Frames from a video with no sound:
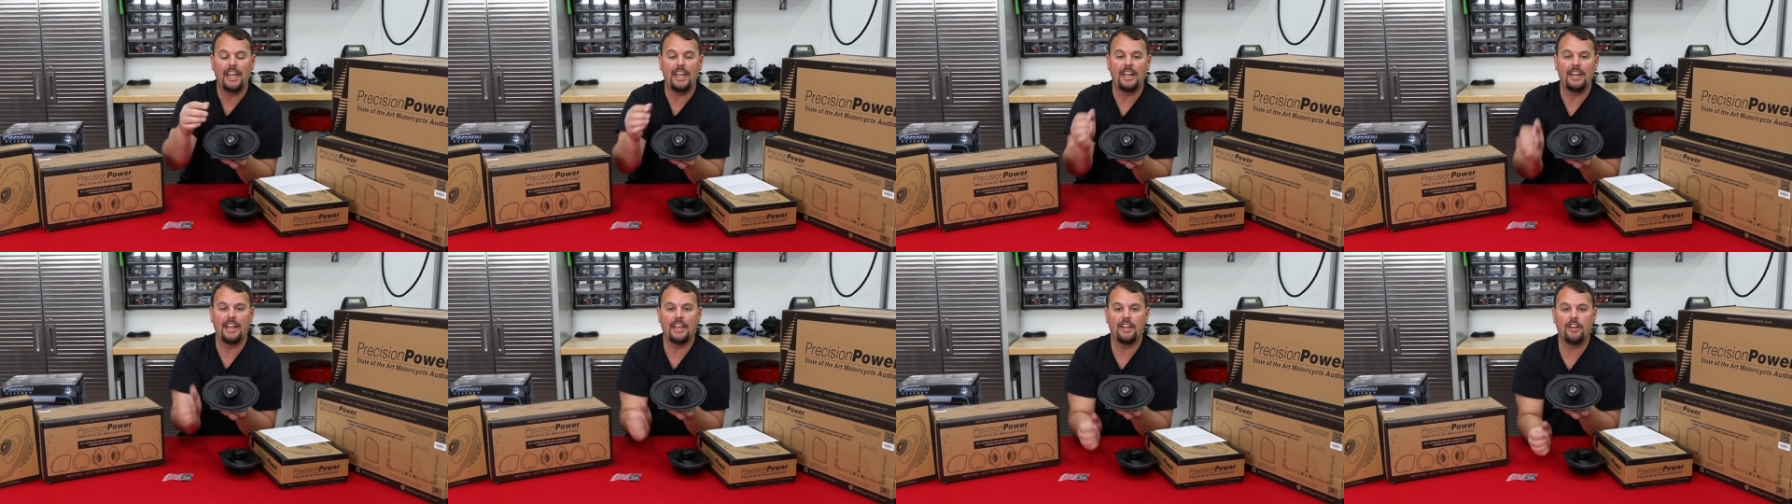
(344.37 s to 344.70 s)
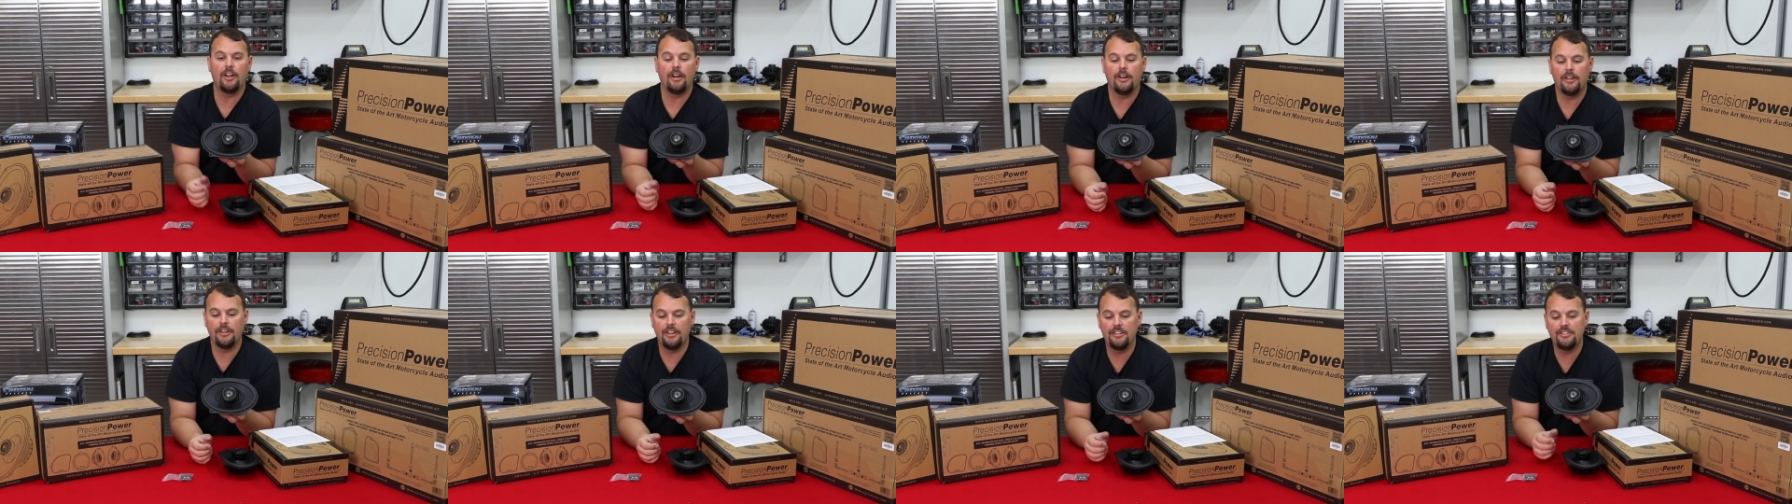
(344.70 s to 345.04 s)
and they
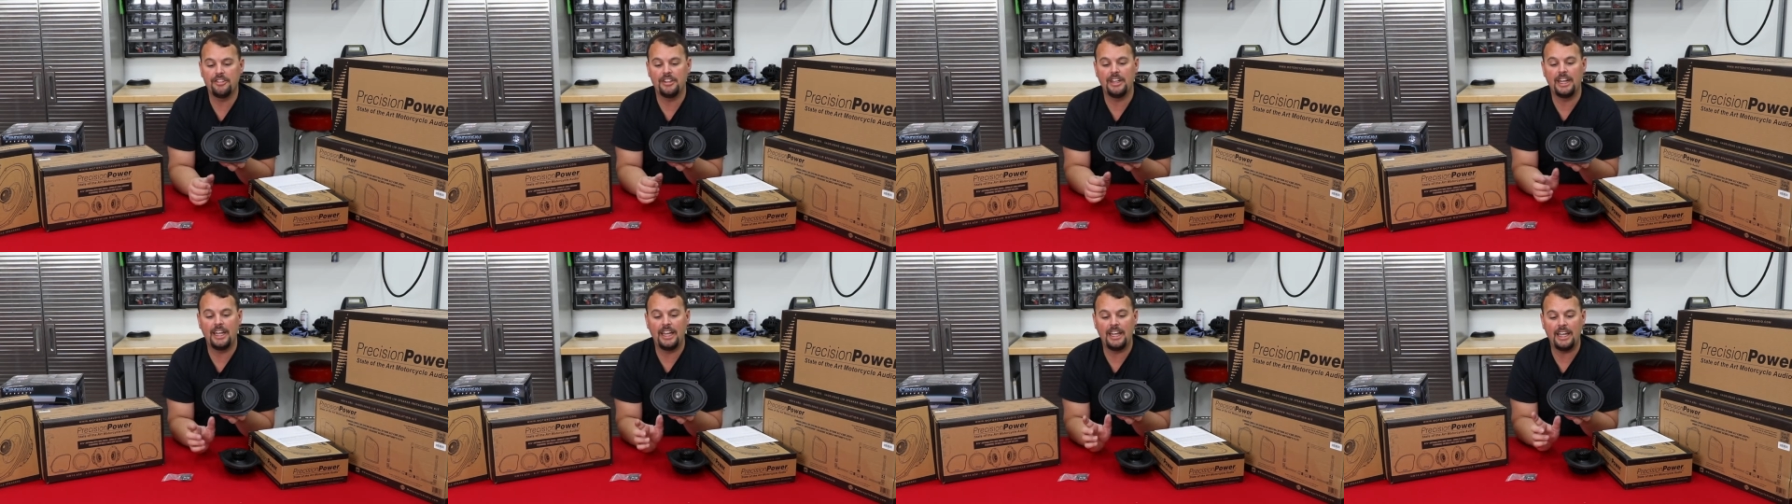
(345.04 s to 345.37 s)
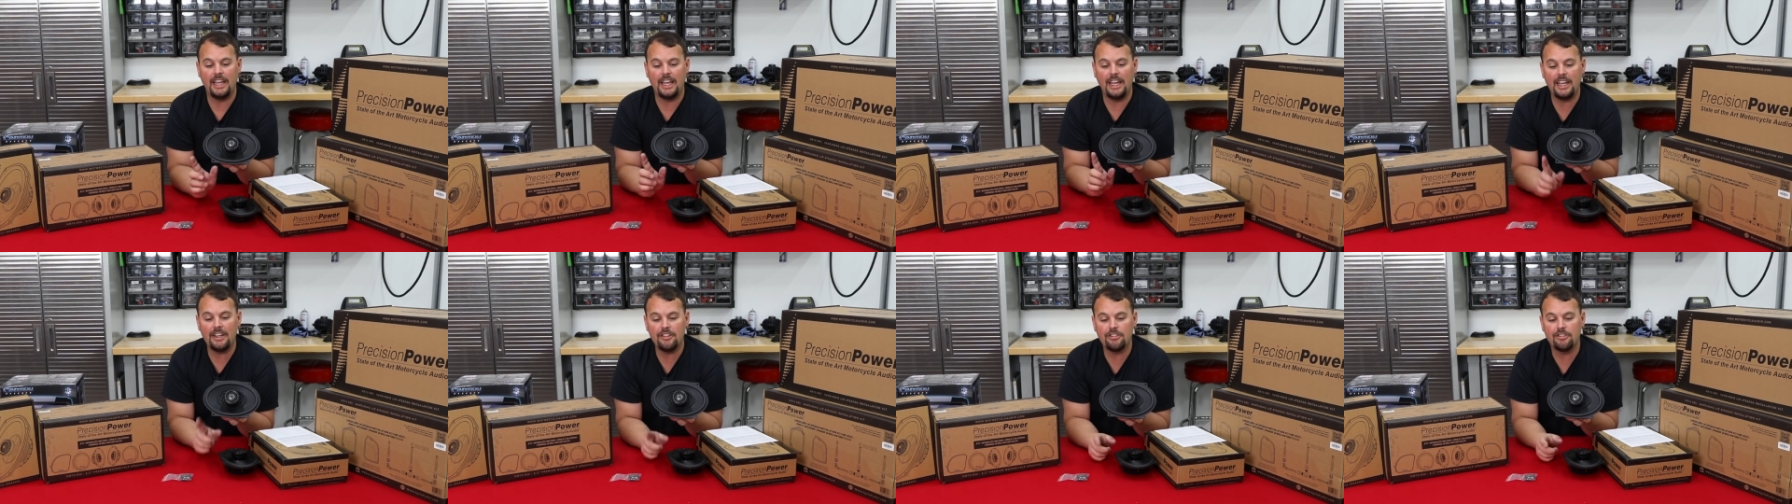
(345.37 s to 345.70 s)
call this an
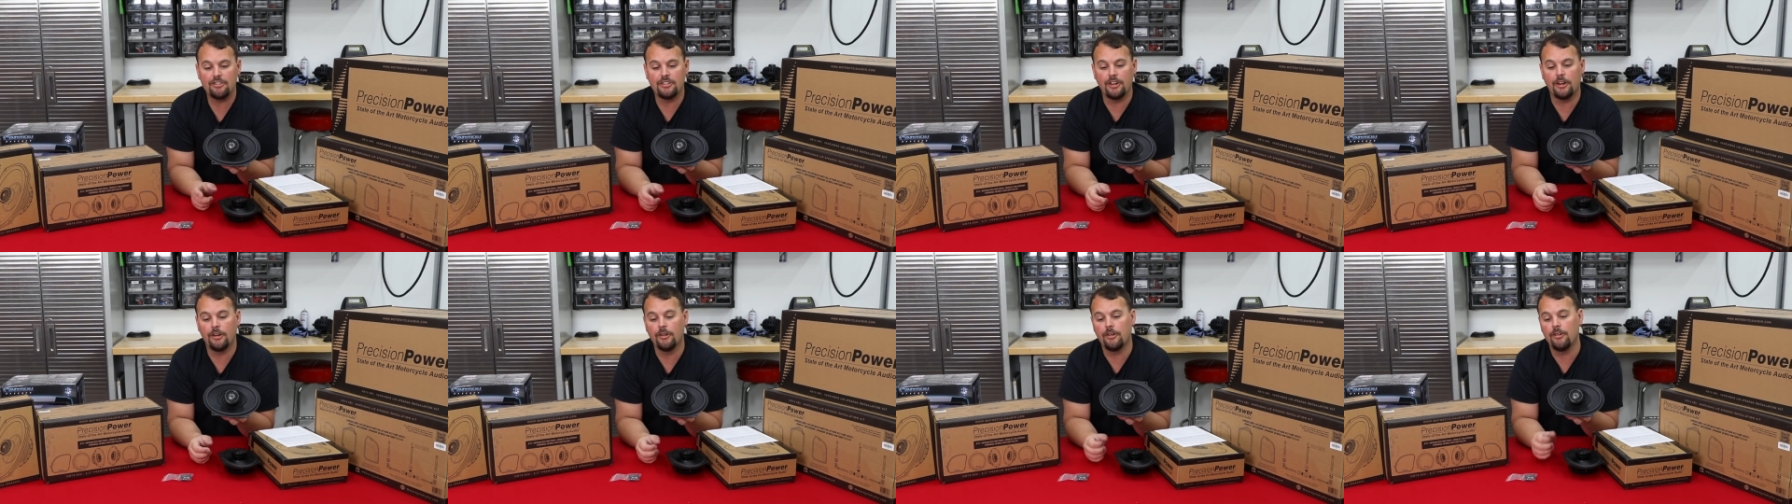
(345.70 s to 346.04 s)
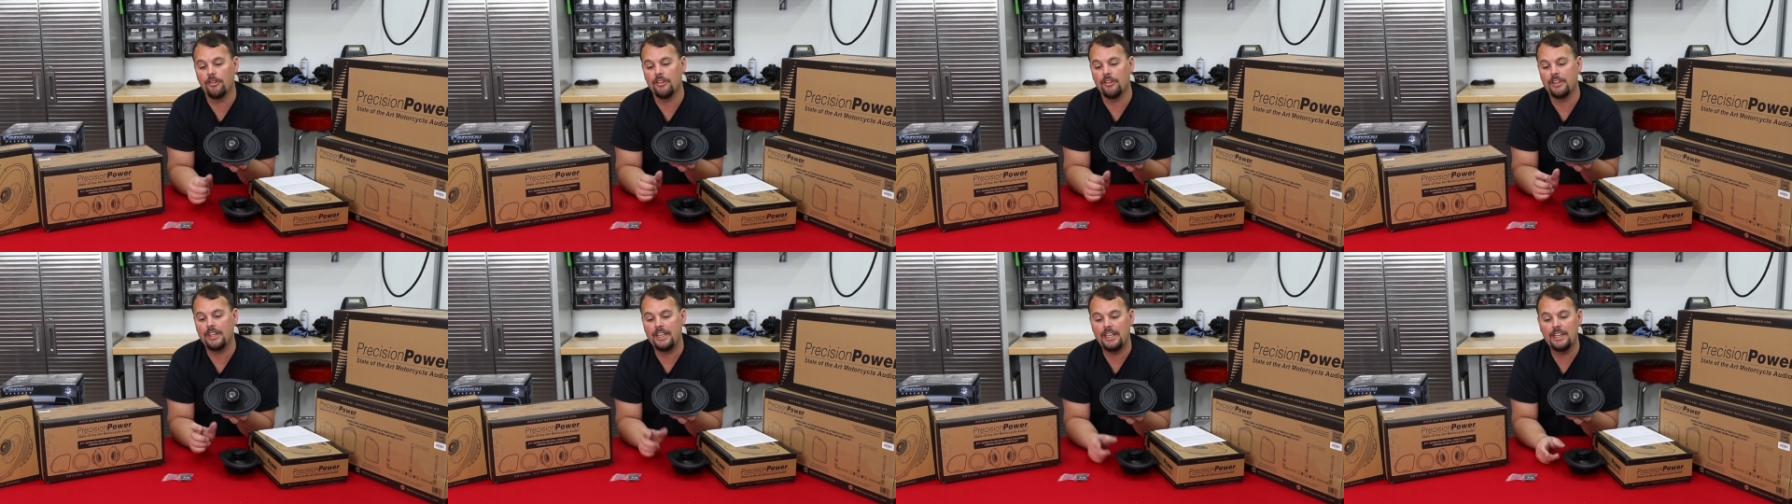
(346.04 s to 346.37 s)

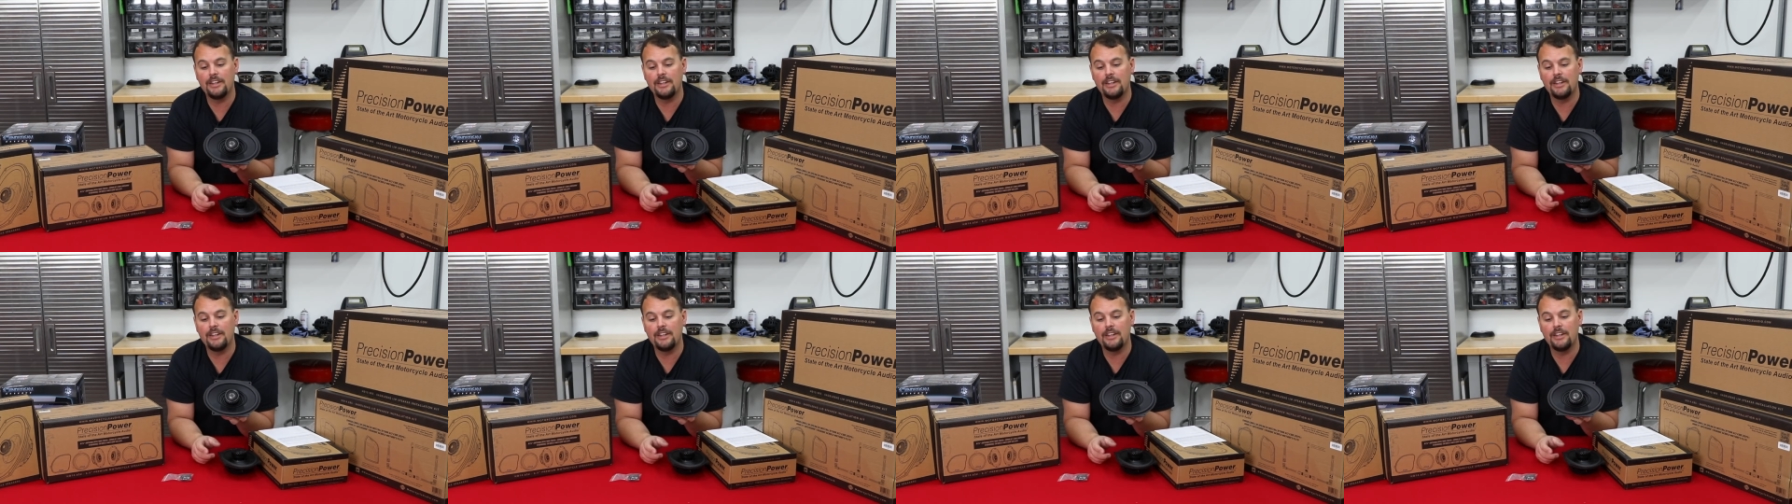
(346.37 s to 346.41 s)
external